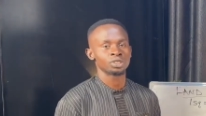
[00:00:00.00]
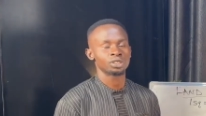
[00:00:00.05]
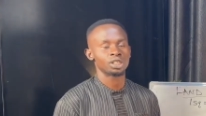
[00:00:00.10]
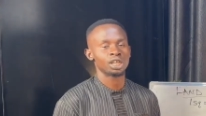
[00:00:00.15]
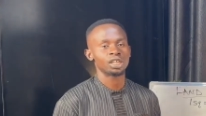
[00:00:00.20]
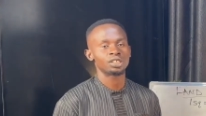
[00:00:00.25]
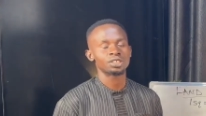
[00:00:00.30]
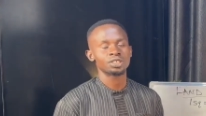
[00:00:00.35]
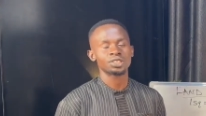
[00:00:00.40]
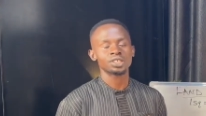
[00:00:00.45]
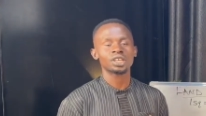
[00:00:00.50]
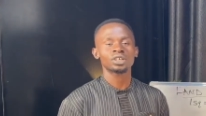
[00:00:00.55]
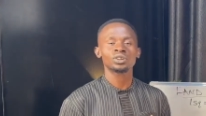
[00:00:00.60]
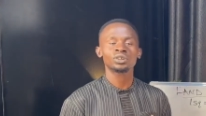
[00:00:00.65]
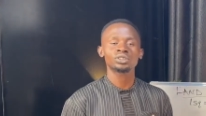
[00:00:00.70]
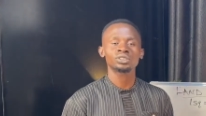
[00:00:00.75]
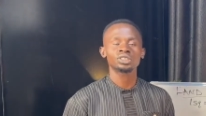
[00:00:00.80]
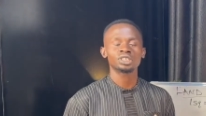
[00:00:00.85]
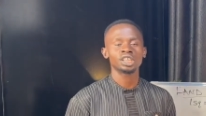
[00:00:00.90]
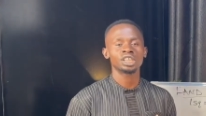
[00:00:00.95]
Now, the
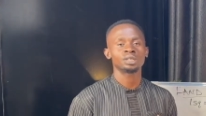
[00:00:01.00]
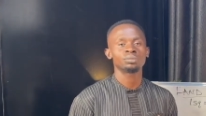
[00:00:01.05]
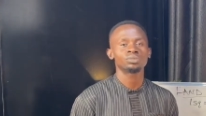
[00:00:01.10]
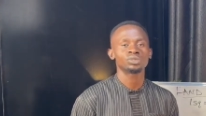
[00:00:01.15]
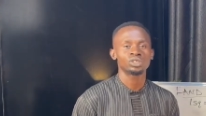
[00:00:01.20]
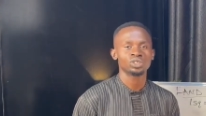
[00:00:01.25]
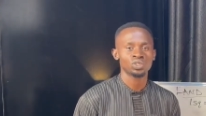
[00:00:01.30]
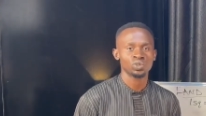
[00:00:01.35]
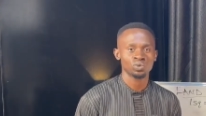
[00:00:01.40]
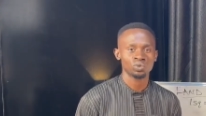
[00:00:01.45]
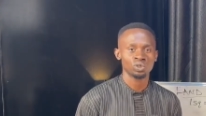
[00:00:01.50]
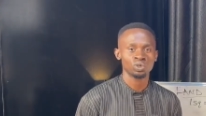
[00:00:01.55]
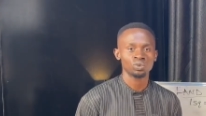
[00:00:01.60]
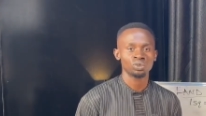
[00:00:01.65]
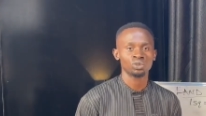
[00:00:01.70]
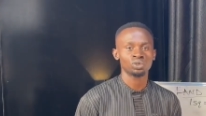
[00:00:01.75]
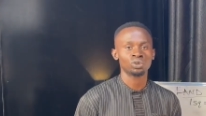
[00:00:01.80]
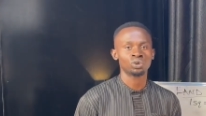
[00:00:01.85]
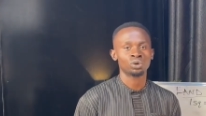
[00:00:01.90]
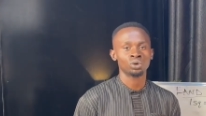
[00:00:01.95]
second term is what
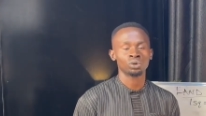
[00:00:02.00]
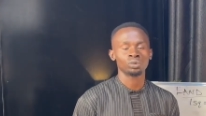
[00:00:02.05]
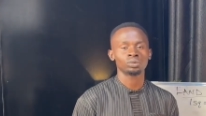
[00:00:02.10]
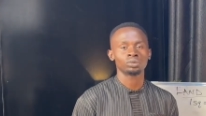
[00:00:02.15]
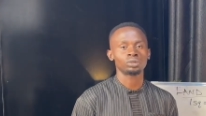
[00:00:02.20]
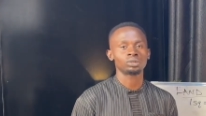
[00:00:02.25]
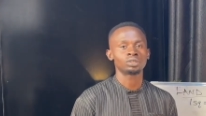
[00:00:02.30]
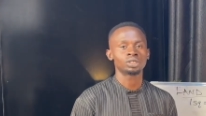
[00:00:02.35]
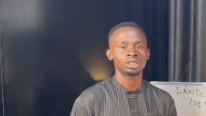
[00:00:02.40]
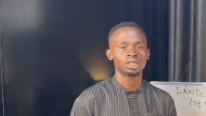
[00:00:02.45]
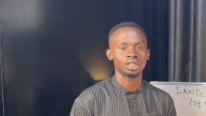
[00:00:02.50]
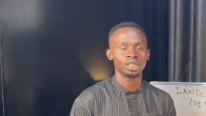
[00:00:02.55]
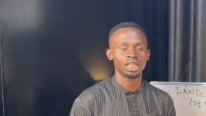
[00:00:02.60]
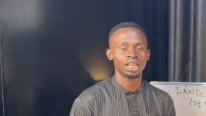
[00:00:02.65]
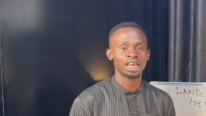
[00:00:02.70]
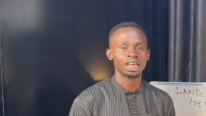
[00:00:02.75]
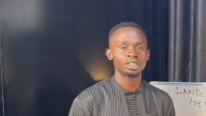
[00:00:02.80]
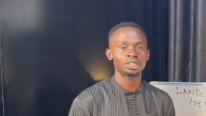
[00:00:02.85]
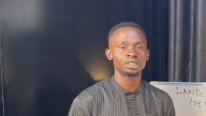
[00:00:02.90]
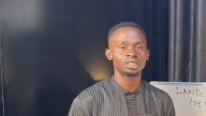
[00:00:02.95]
we call
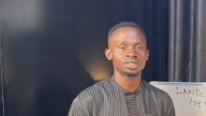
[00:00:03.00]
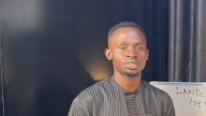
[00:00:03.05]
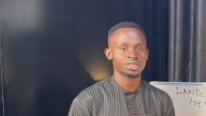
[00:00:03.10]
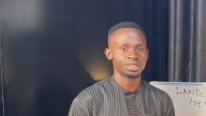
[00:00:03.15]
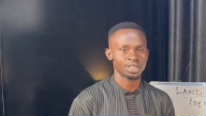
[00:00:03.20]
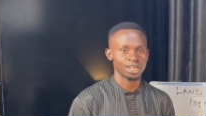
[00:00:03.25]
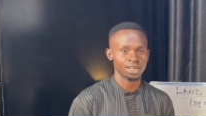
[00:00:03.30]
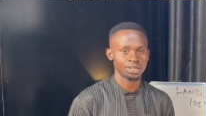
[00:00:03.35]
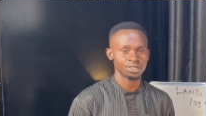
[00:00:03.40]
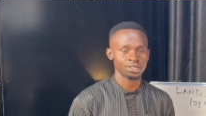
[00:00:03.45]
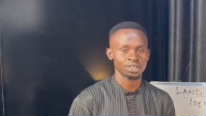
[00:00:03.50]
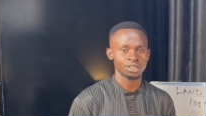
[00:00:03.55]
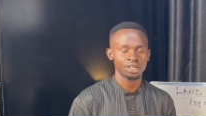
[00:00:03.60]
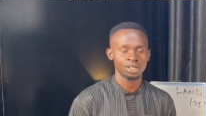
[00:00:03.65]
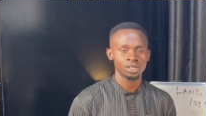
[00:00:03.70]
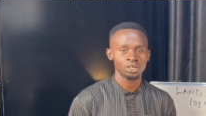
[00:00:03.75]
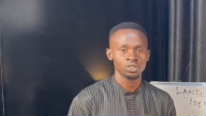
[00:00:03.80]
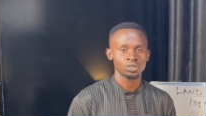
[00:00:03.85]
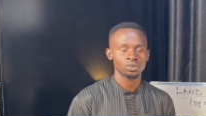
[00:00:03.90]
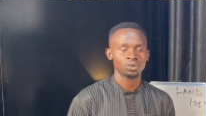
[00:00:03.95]
land size.
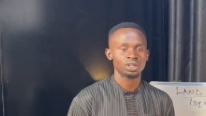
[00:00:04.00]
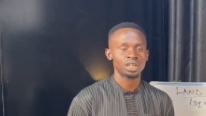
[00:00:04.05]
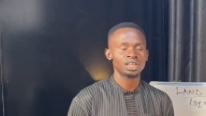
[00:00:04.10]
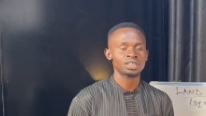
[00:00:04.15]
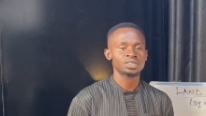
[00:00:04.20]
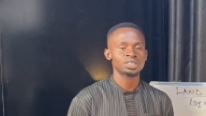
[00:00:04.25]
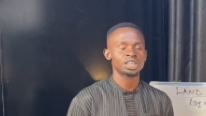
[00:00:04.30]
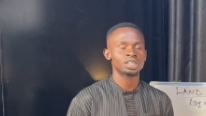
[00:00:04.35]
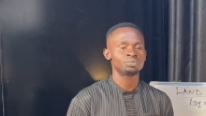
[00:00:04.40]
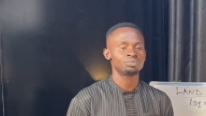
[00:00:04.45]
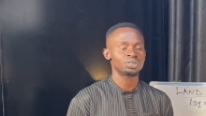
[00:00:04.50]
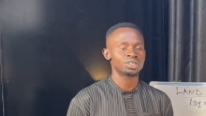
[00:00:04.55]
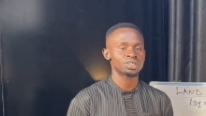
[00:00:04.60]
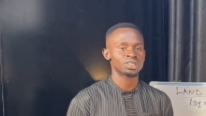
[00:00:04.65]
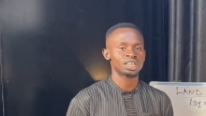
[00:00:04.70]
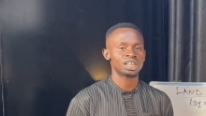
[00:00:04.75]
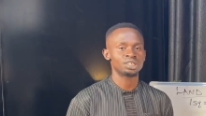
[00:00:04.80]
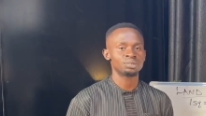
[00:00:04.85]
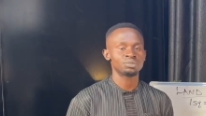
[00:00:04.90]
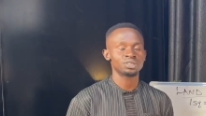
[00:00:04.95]
So land size
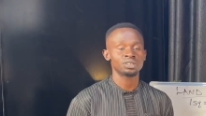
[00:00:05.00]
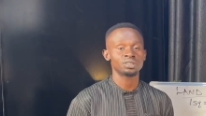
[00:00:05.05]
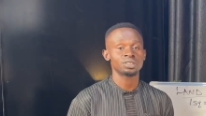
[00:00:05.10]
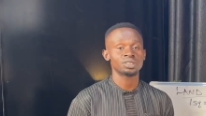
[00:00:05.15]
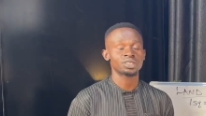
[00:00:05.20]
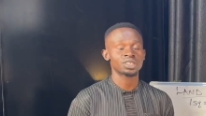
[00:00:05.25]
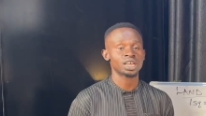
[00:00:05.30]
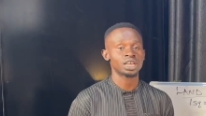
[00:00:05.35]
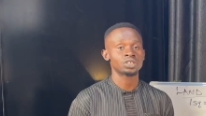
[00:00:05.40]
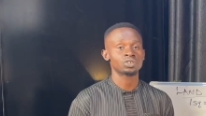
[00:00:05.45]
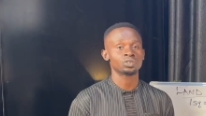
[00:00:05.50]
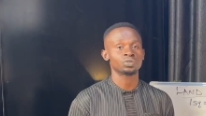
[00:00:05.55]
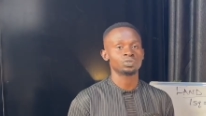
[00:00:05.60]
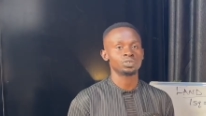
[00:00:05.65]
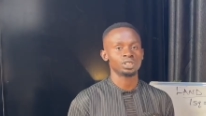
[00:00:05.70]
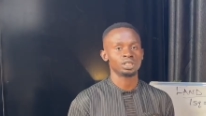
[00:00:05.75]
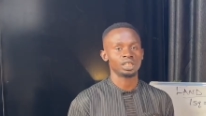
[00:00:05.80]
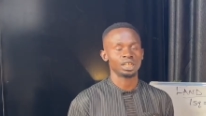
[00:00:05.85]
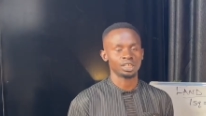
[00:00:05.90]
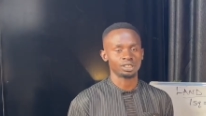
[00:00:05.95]
basically means the size of
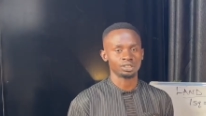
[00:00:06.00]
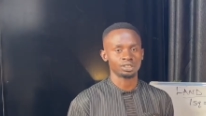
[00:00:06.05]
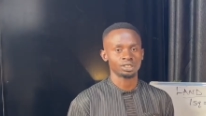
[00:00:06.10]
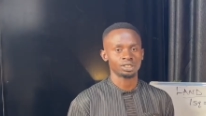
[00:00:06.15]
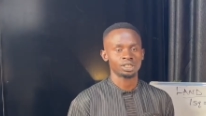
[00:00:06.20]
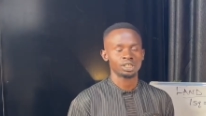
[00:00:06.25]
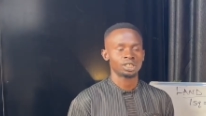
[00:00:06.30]
a land.